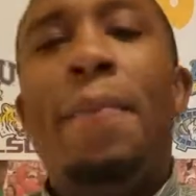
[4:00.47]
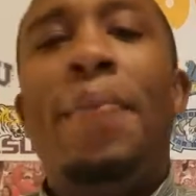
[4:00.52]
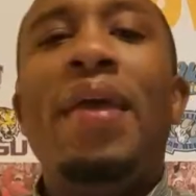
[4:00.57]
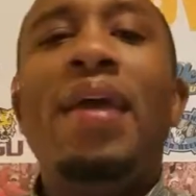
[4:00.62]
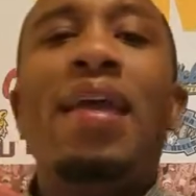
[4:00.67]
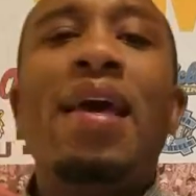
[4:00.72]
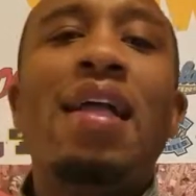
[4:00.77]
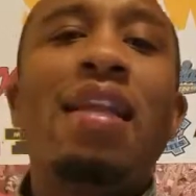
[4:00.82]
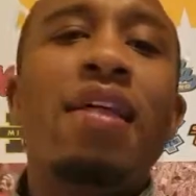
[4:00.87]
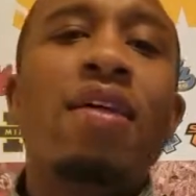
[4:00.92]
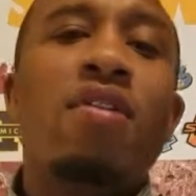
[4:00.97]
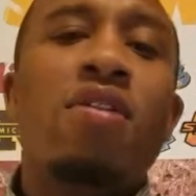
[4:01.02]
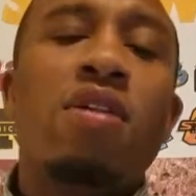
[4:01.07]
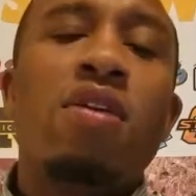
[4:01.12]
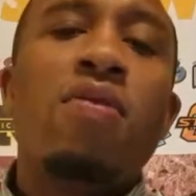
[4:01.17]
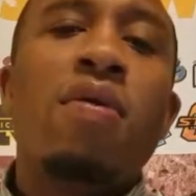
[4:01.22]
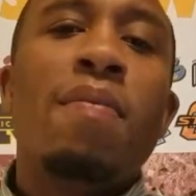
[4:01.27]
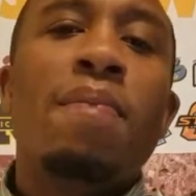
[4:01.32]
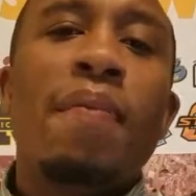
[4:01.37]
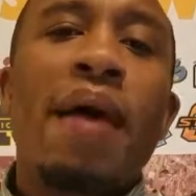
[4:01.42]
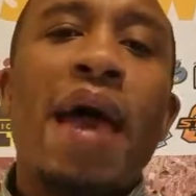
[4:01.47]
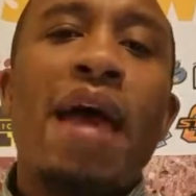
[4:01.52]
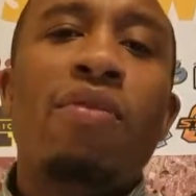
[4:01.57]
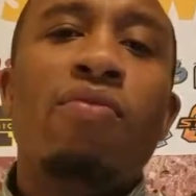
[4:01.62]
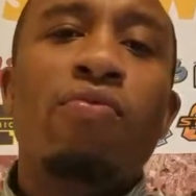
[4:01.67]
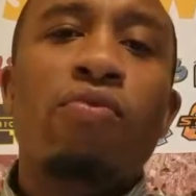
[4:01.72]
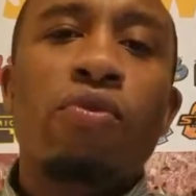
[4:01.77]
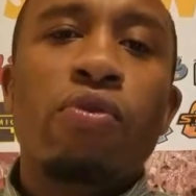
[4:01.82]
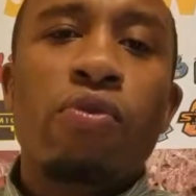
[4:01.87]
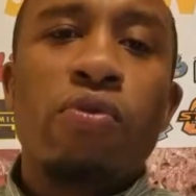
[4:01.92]
Beat LSU in
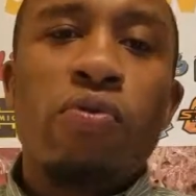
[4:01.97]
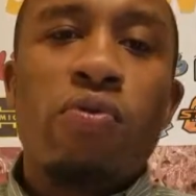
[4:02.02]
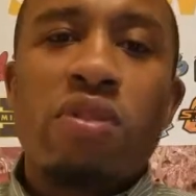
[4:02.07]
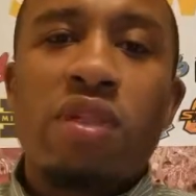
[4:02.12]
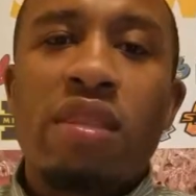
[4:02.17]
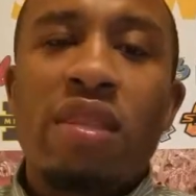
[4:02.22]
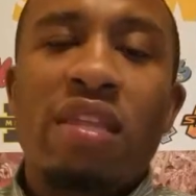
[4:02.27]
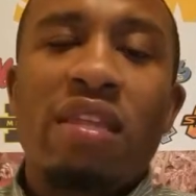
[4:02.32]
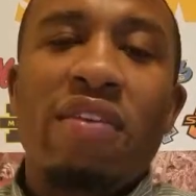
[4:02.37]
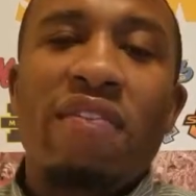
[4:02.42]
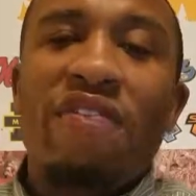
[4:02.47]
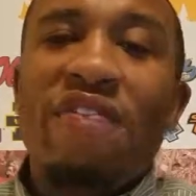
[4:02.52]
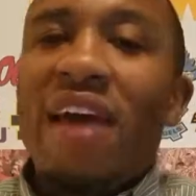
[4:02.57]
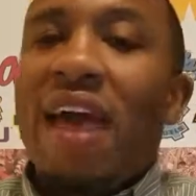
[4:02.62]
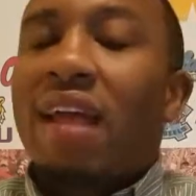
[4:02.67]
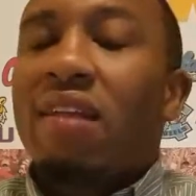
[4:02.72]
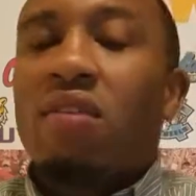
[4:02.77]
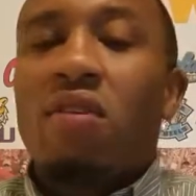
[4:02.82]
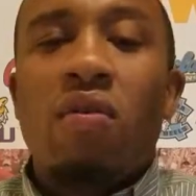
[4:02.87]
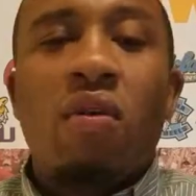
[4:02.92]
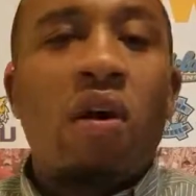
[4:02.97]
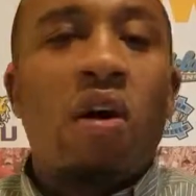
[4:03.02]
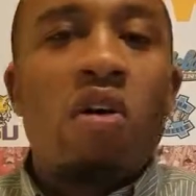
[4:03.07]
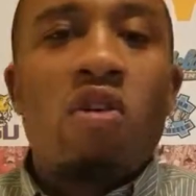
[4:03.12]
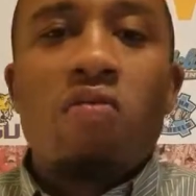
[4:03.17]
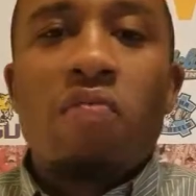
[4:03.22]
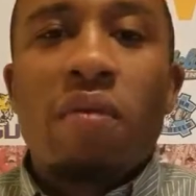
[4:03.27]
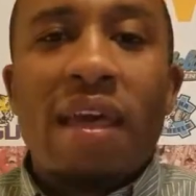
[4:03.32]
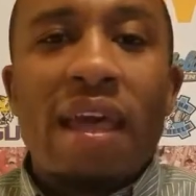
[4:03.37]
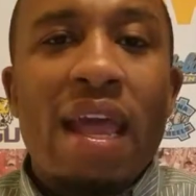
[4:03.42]
Baton Rouge in the de facto
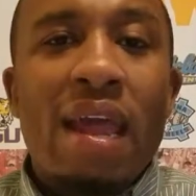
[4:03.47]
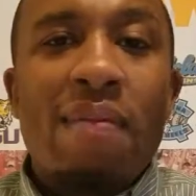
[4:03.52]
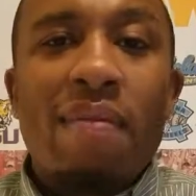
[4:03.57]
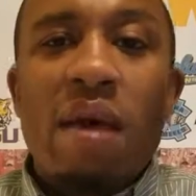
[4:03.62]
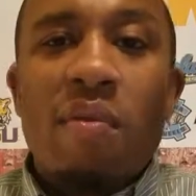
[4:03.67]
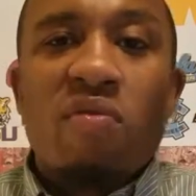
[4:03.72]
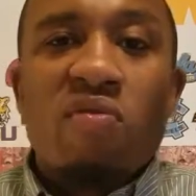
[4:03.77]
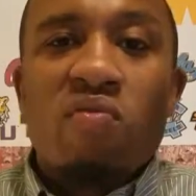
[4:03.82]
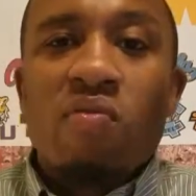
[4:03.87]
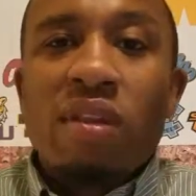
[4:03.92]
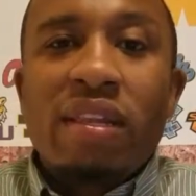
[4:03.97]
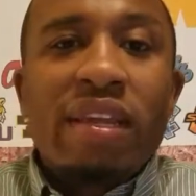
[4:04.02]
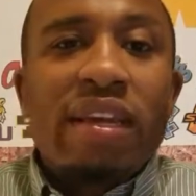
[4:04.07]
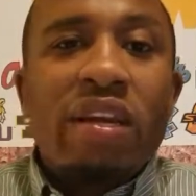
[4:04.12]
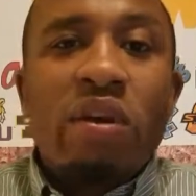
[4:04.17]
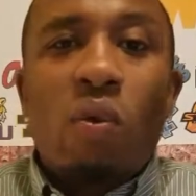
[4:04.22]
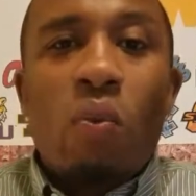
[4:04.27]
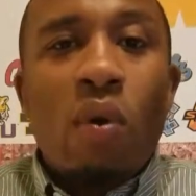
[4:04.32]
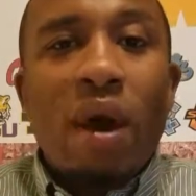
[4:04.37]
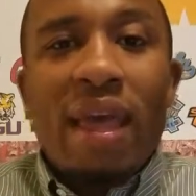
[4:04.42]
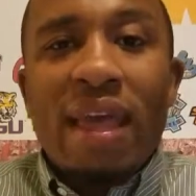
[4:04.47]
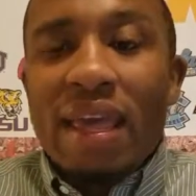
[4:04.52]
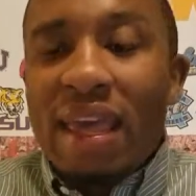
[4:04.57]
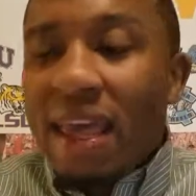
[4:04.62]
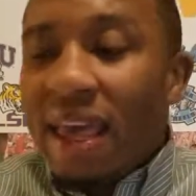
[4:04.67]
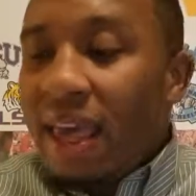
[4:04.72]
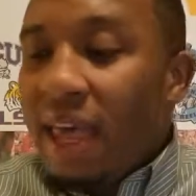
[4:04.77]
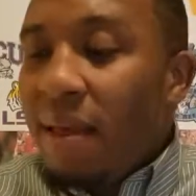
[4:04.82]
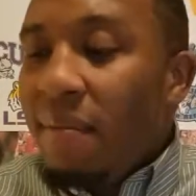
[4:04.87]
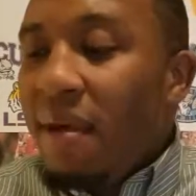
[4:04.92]
home game that was really an away
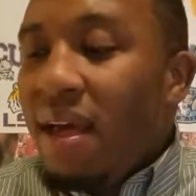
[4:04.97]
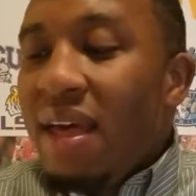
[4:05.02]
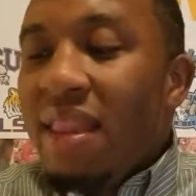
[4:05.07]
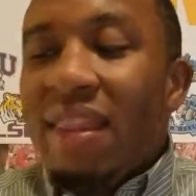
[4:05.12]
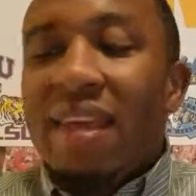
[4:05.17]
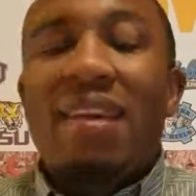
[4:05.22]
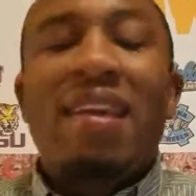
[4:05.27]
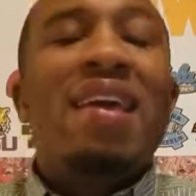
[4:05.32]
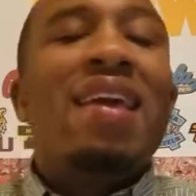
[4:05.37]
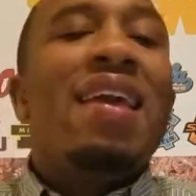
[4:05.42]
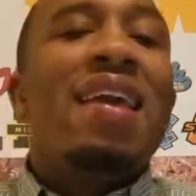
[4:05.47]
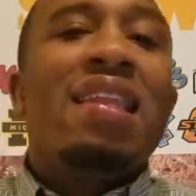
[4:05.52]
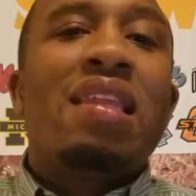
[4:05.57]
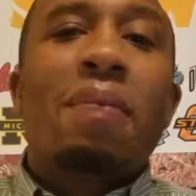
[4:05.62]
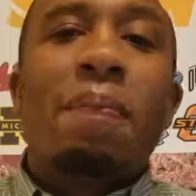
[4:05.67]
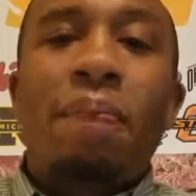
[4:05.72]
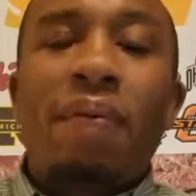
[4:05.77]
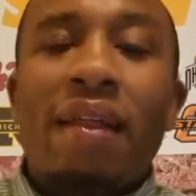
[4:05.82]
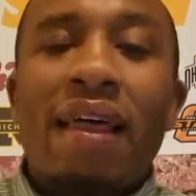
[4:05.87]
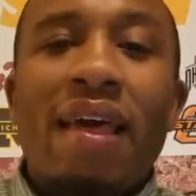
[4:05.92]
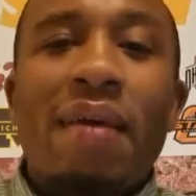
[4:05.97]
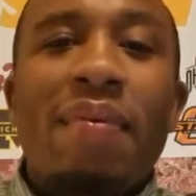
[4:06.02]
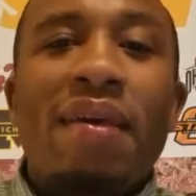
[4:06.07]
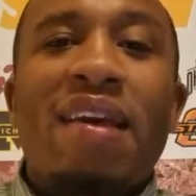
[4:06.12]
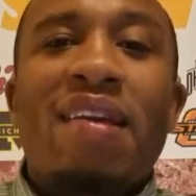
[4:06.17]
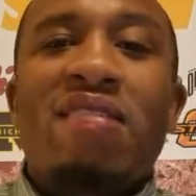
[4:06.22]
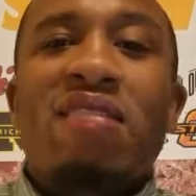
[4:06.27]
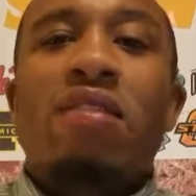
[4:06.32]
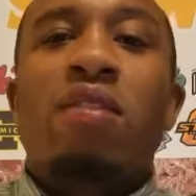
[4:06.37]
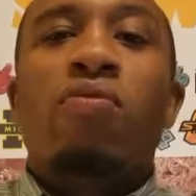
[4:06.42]
game. They didn't get to play
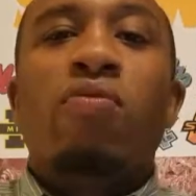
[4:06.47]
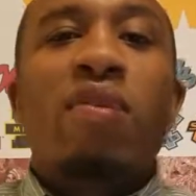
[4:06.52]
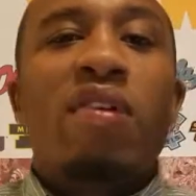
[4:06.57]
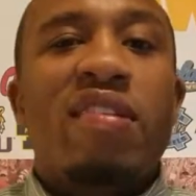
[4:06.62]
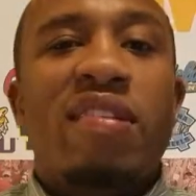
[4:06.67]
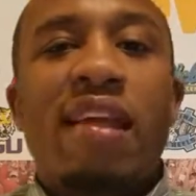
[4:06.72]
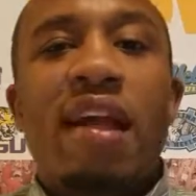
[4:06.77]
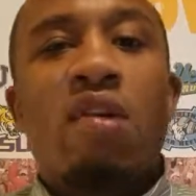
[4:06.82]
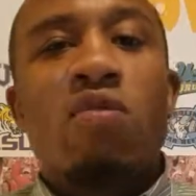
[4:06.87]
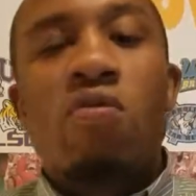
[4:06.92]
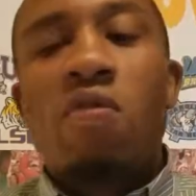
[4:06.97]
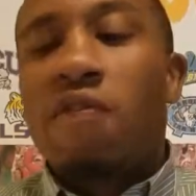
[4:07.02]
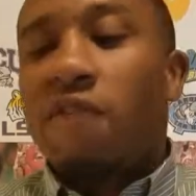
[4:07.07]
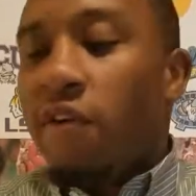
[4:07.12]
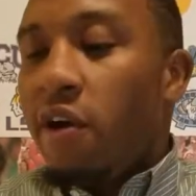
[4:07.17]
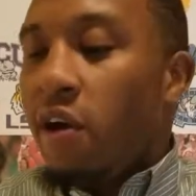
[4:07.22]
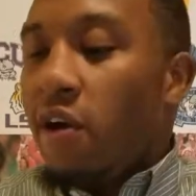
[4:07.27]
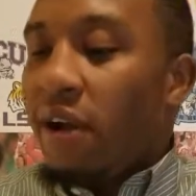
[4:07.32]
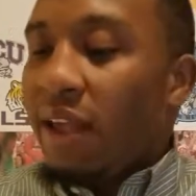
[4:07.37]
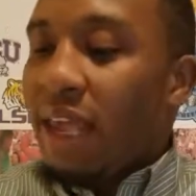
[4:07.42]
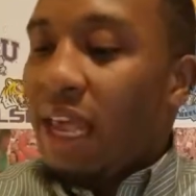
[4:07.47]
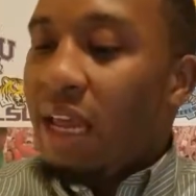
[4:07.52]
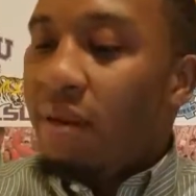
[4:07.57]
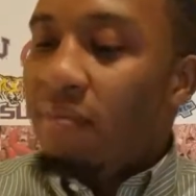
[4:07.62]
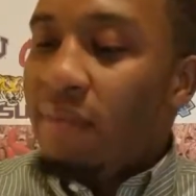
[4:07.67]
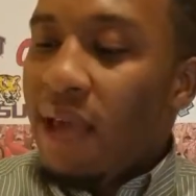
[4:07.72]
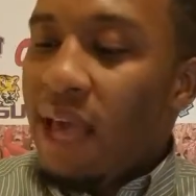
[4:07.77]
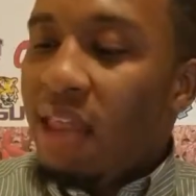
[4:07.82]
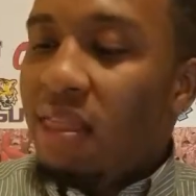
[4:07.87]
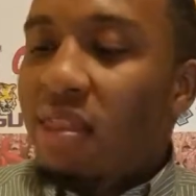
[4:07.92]
because of the reschedule for
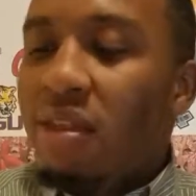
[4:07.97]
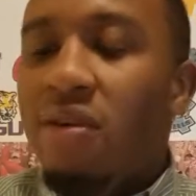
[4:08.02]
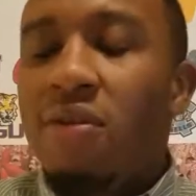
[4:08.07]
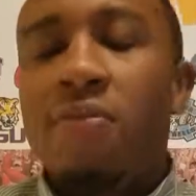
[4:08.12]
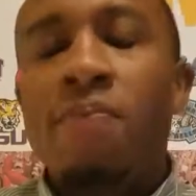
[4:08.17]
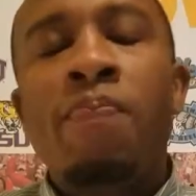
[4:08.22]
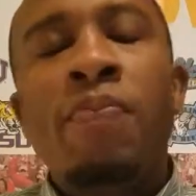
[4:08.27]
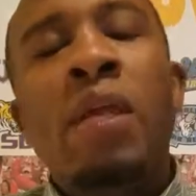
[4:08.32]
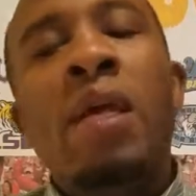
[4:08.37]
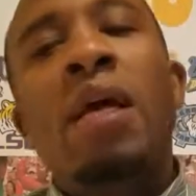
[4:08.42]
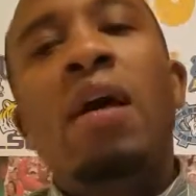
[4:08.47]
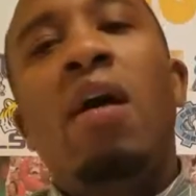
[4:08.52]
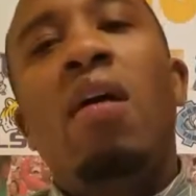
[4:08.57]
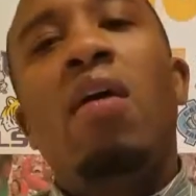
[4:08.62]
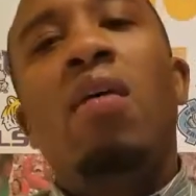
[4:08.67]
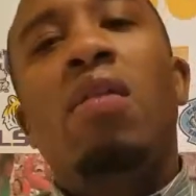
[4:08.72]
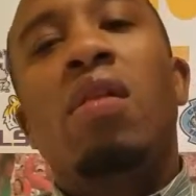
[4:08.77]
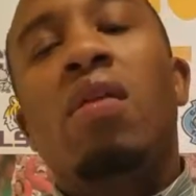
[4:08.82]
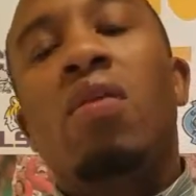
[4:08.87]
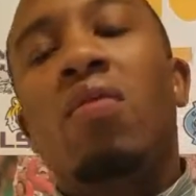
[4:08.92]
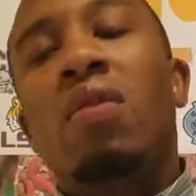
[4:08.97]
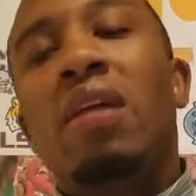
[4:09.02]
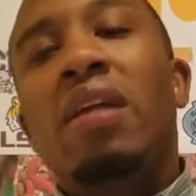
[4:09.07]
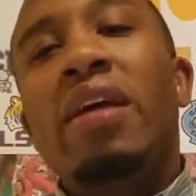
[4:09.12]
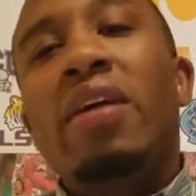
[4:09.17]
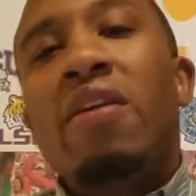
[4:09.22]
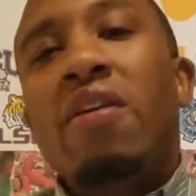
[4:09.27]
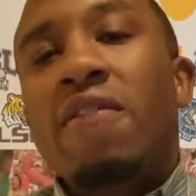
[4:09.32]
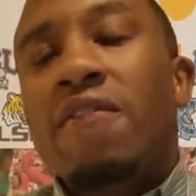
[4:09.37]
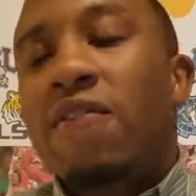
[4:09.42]
Hurricane Matthew. Also,
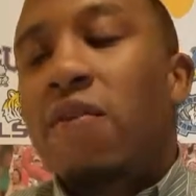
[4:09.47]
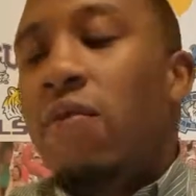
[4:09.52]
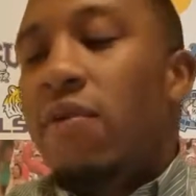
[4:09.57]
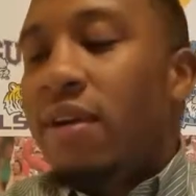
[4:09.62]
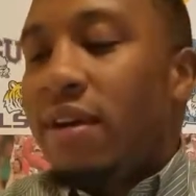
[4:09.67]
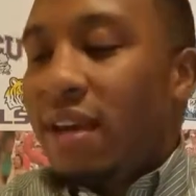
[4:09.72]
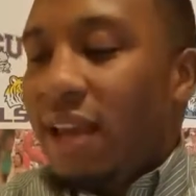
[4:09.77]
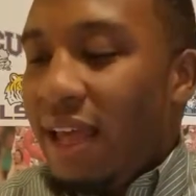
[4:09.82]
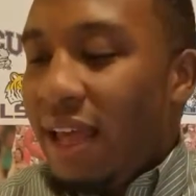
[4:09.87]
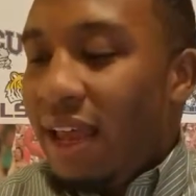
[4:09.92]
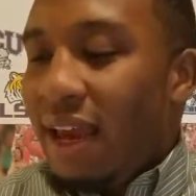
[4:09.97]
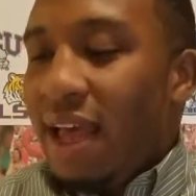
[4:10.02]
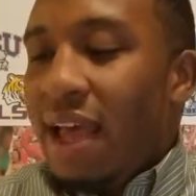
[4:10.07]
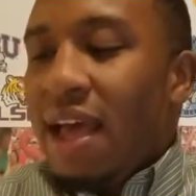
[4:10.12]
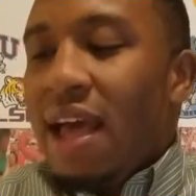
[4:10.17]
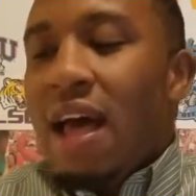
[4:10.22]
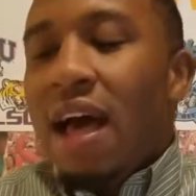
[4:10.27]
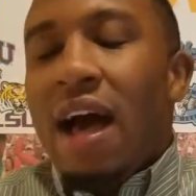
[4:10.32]
Leonard Fournette.